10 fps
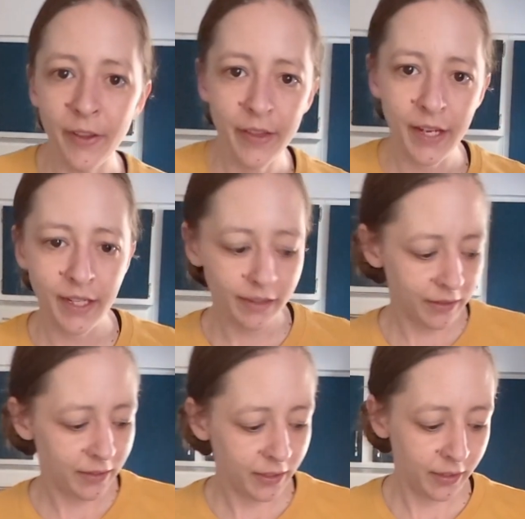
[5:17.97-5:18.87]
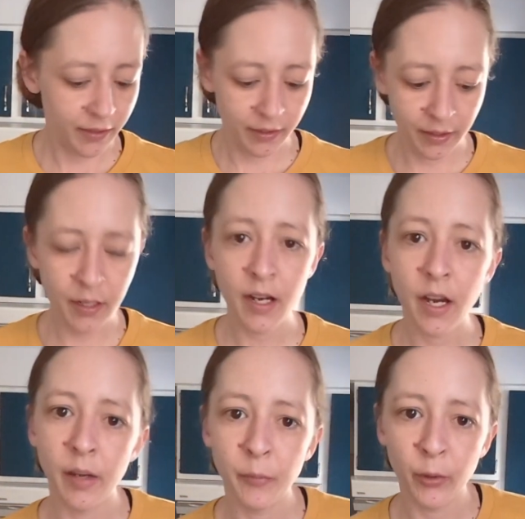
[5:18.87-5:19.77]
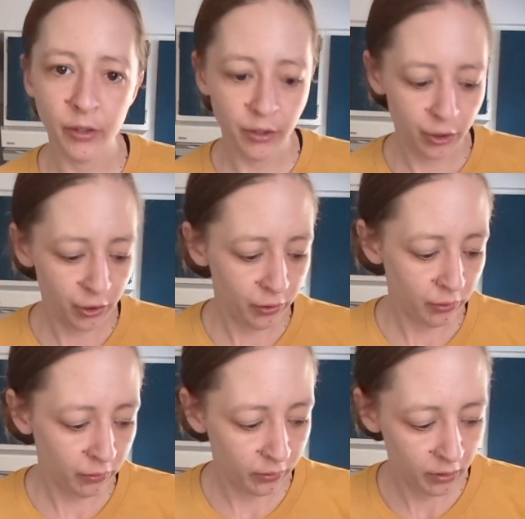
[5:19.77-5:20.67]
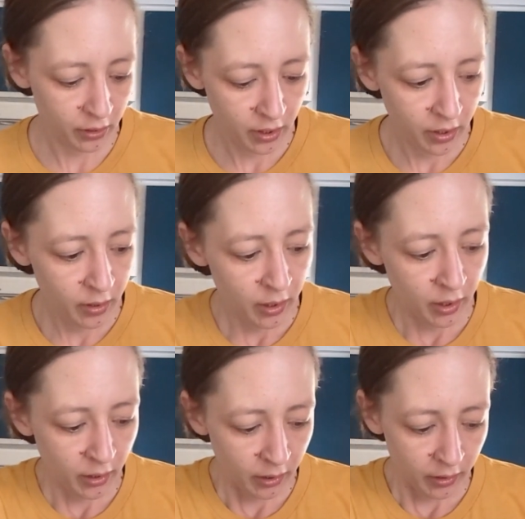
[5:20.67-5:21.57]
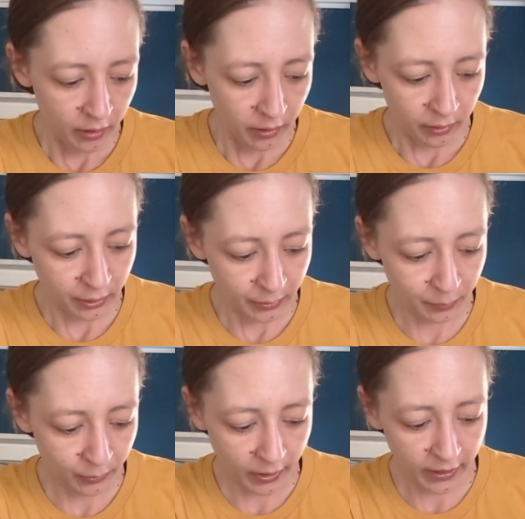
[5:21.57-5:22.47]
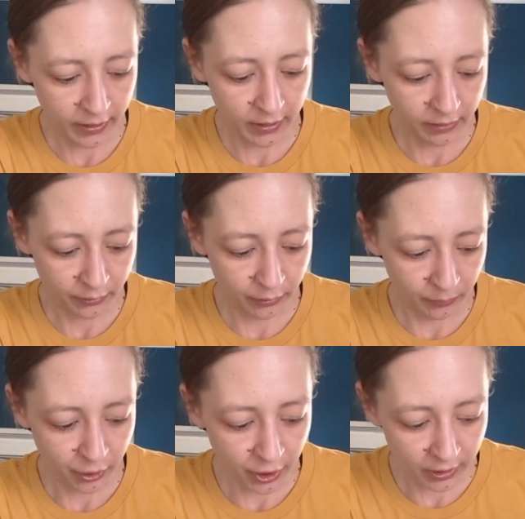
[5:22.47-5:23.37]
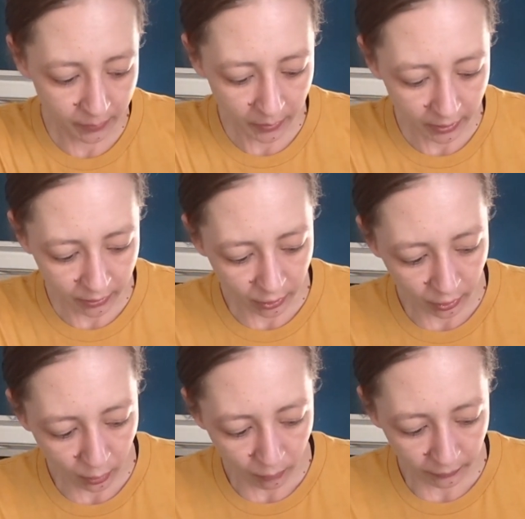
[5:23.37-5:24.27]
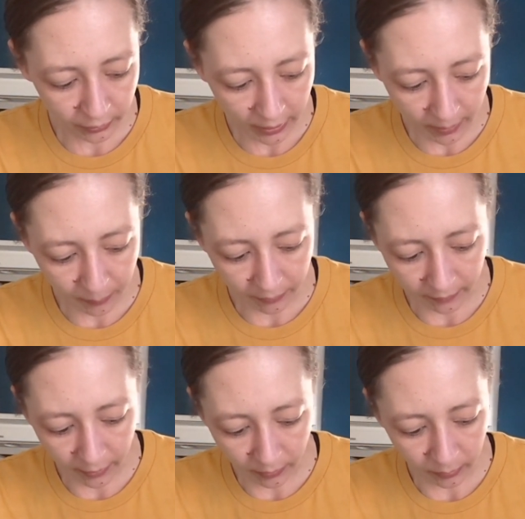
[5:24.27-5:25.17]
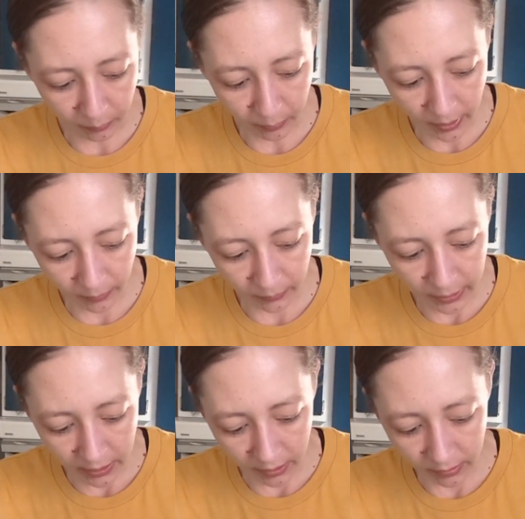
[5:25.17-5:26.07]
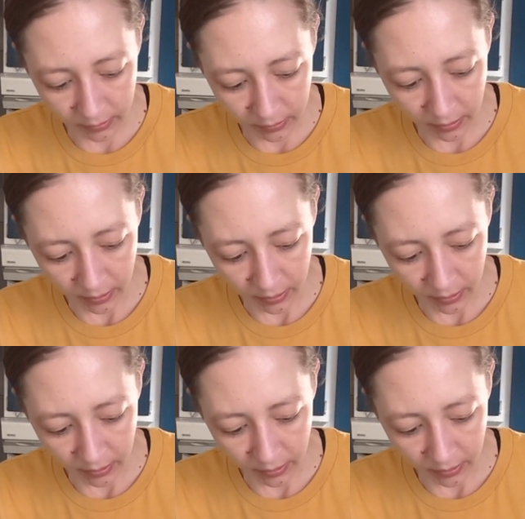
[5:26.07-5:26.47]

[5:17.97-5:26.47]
that that's done, I'm going to spread this cream cheese mixture over top of our brownies.